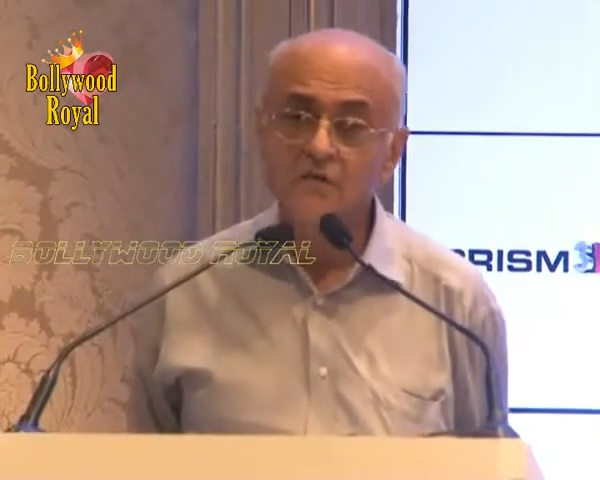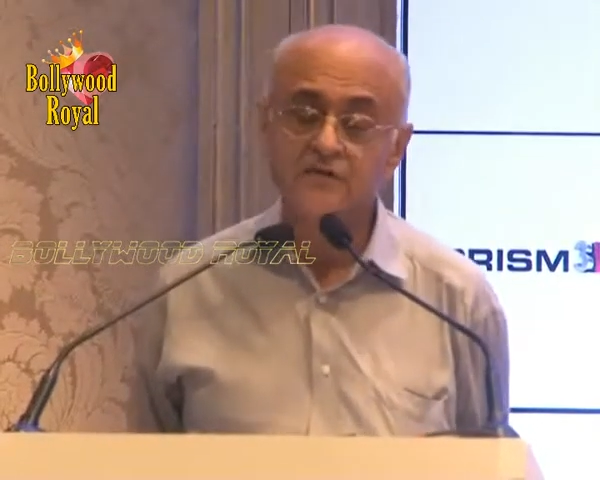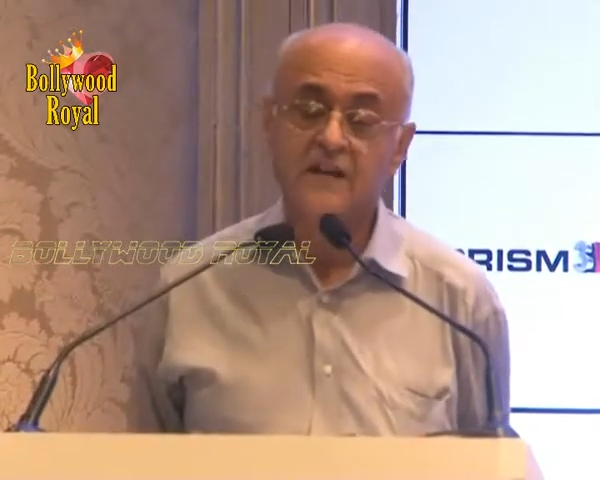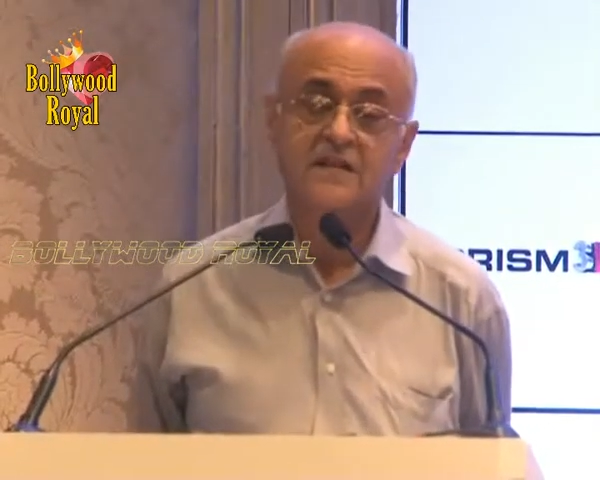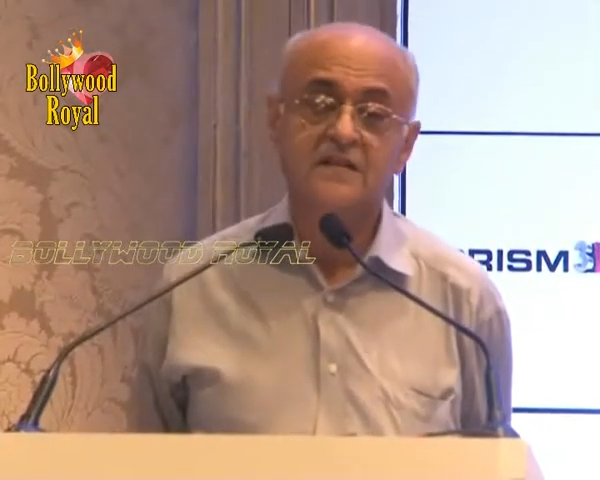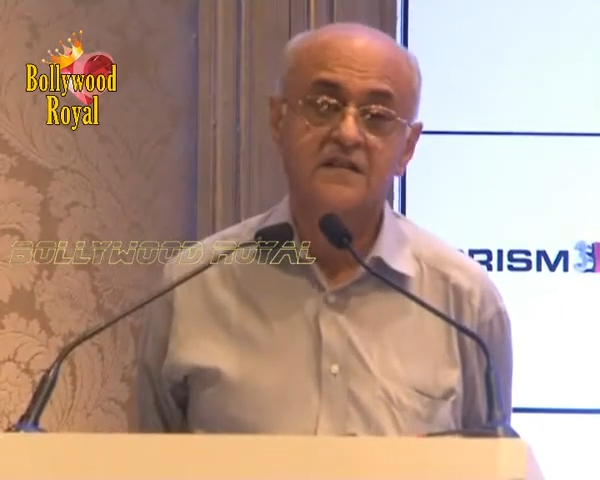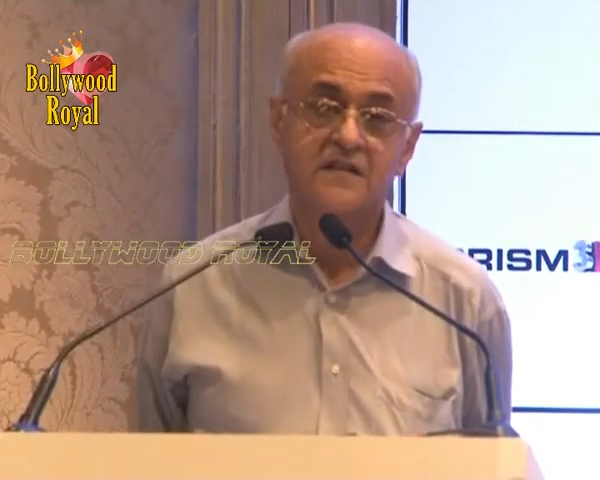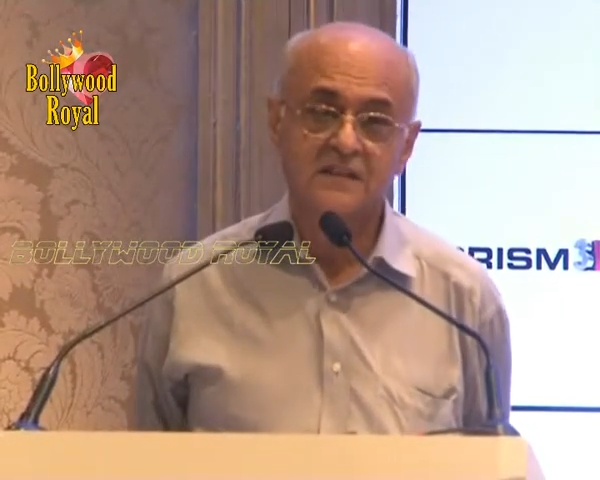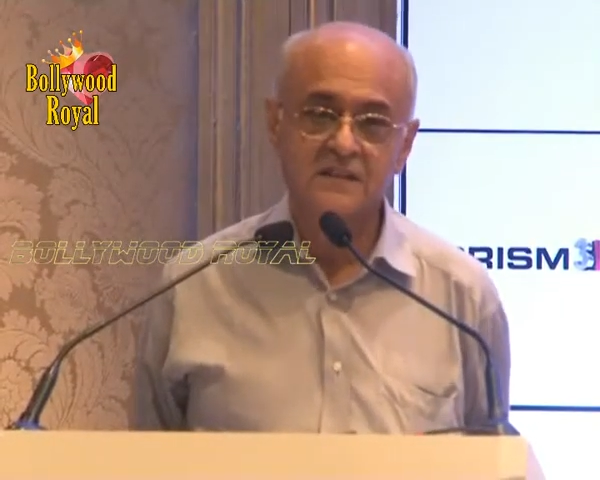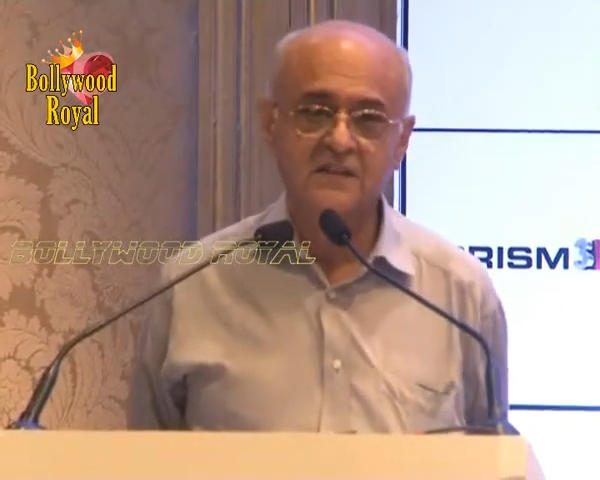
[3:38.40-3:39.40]
off as a
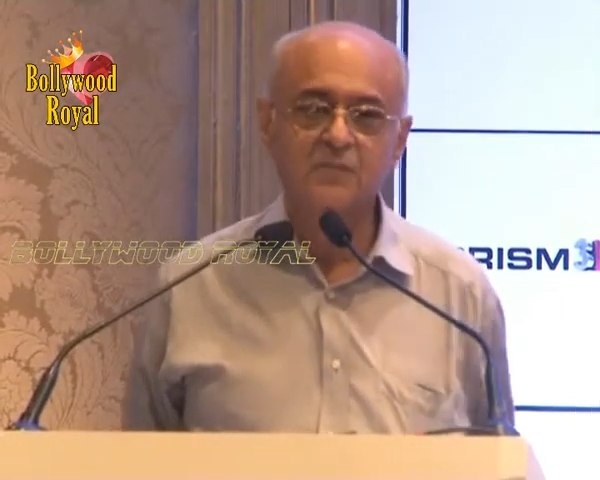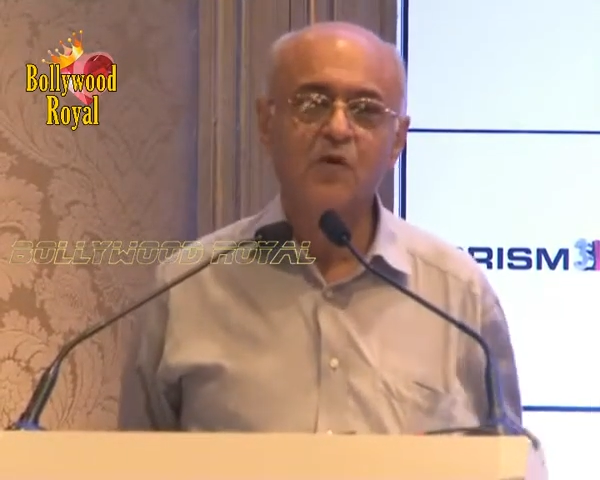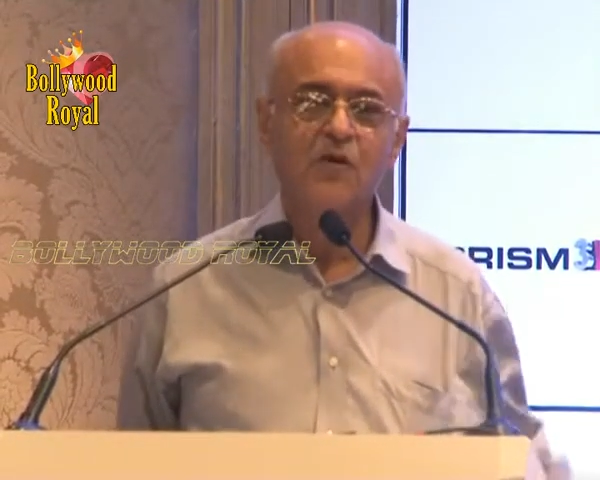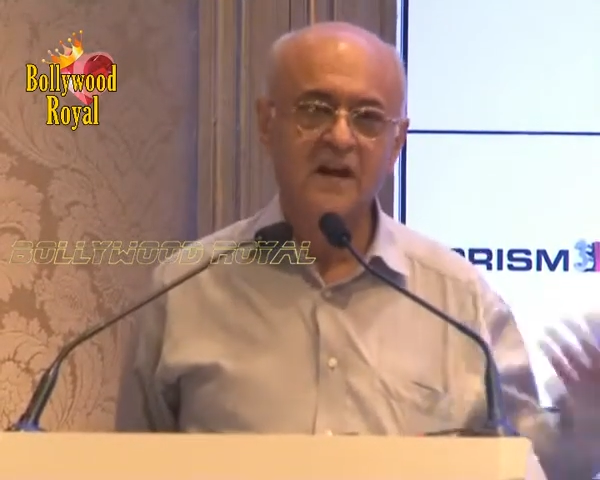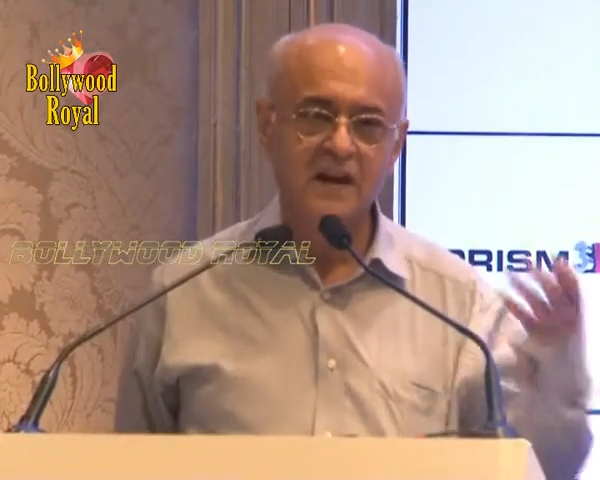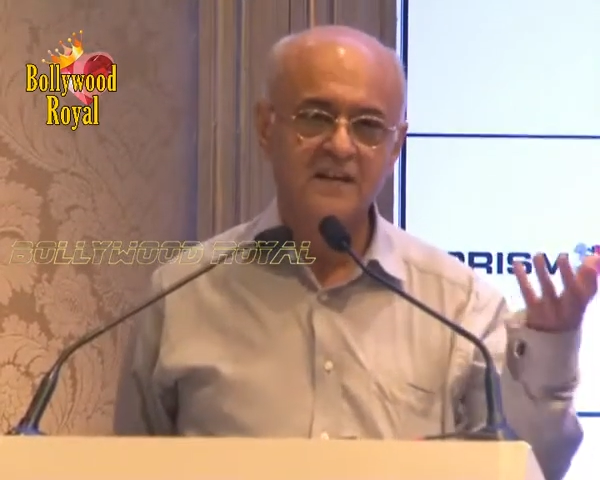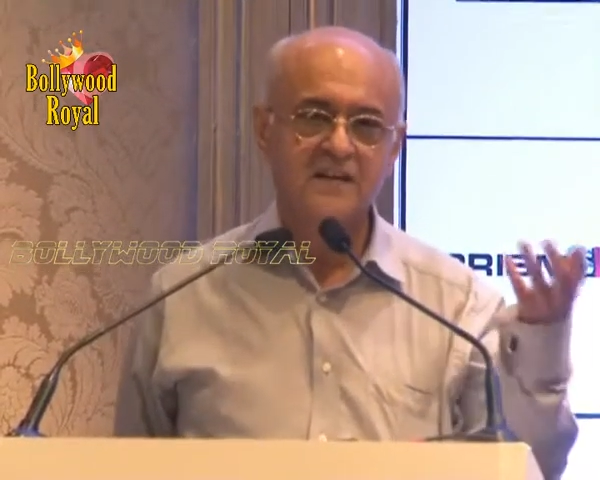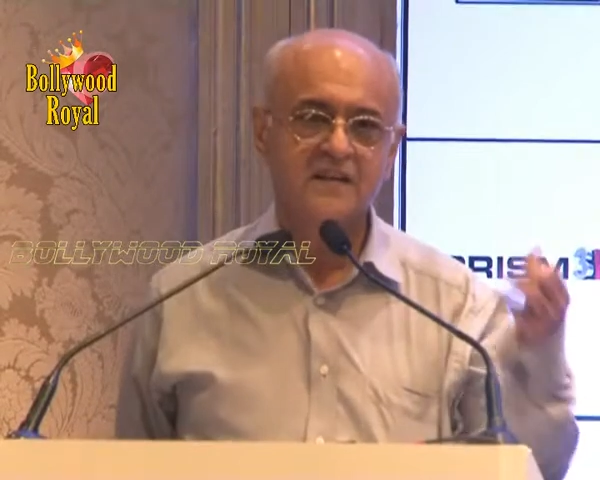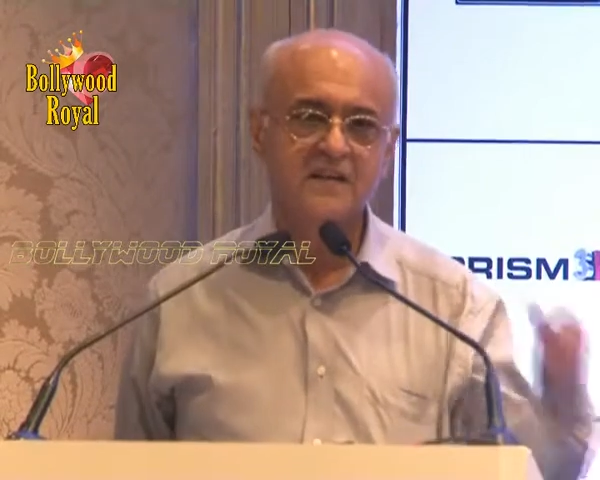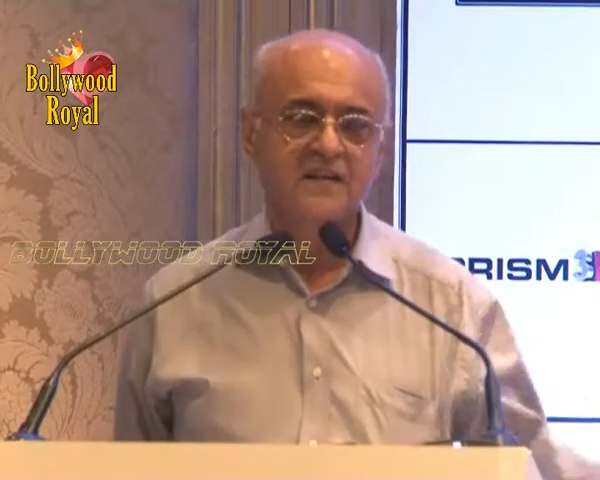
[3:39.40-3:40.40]
small
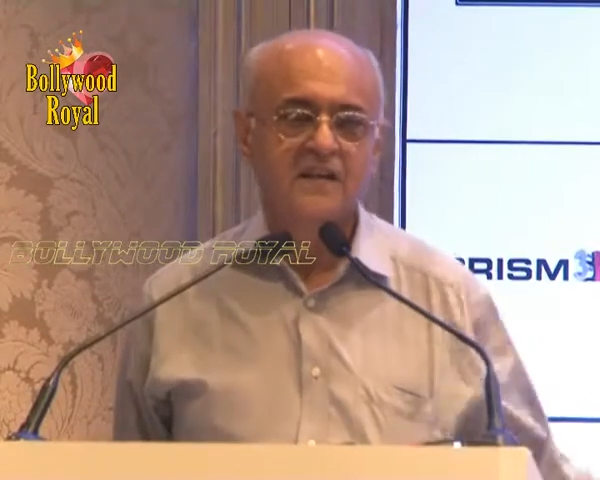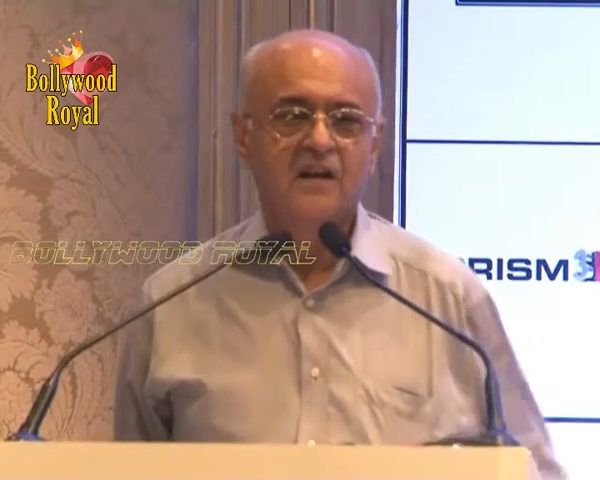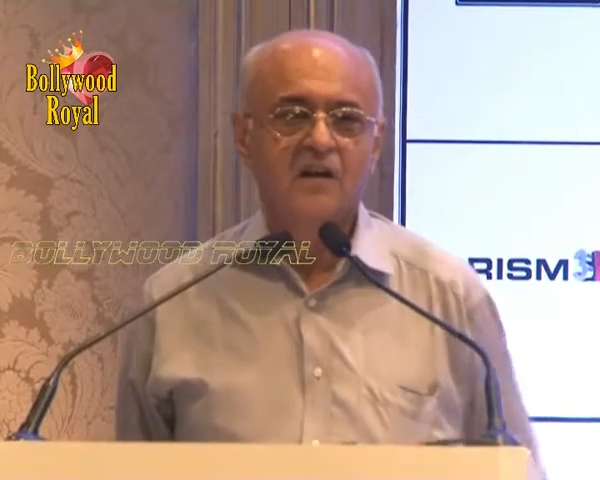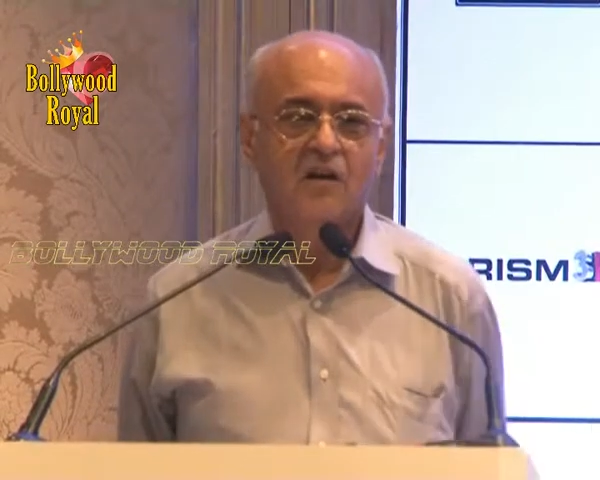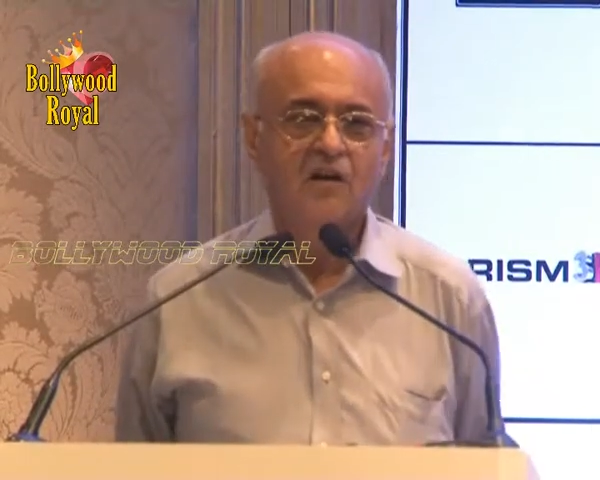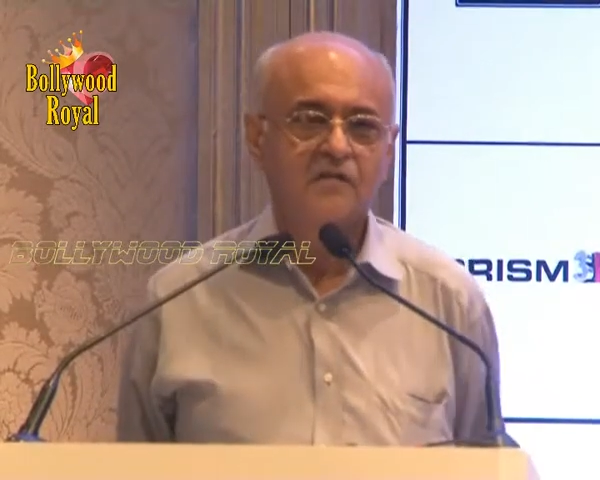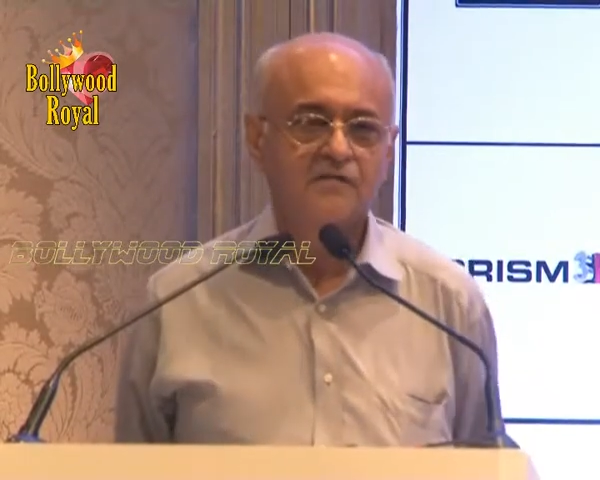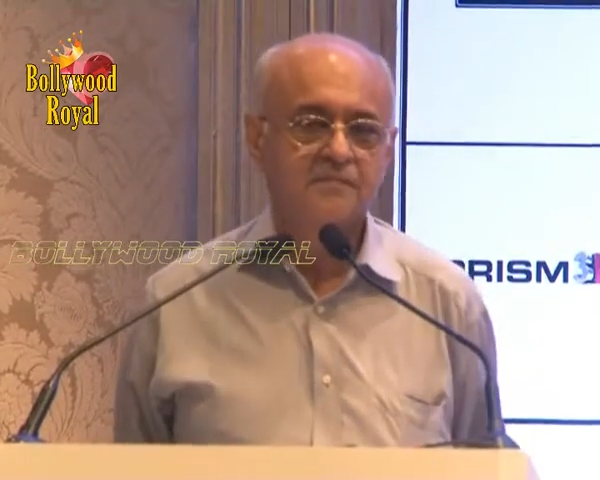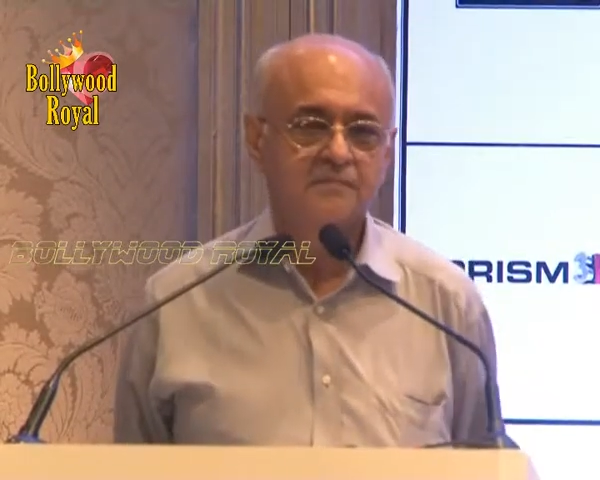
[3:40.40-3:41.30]
idea of,